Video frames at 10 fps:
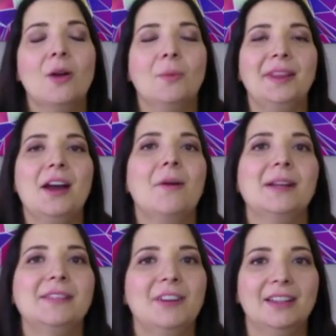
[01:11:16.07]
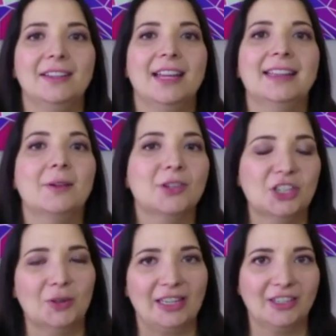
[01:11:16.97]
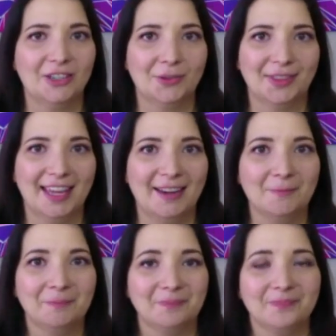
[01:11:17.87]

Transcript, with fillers: when they always felt like they were stretched too thin.